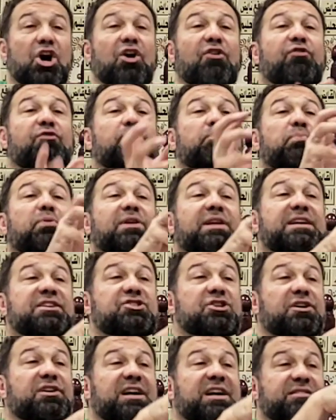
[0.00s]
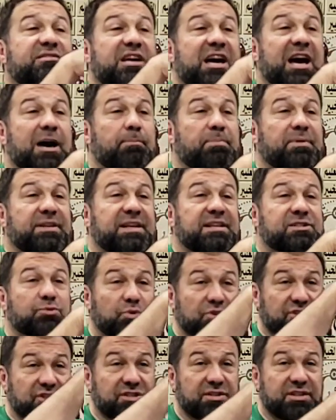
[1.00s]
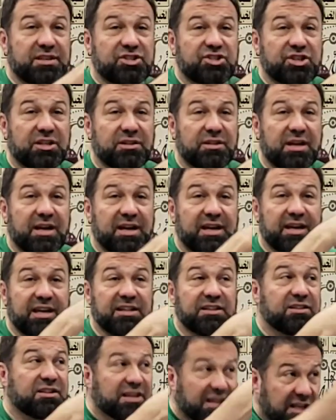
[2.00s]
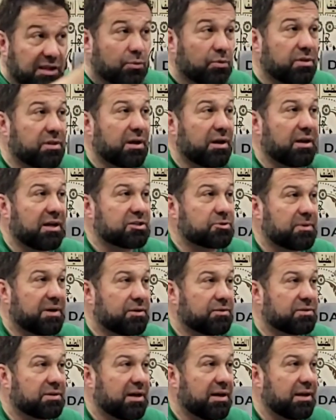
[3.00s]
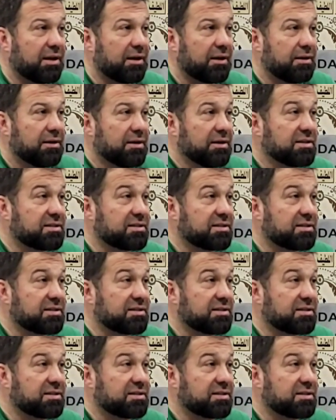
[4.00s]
of pleasure and happiness, which is the Jannah, in dealing with Allah subhanahu wa ta'ala.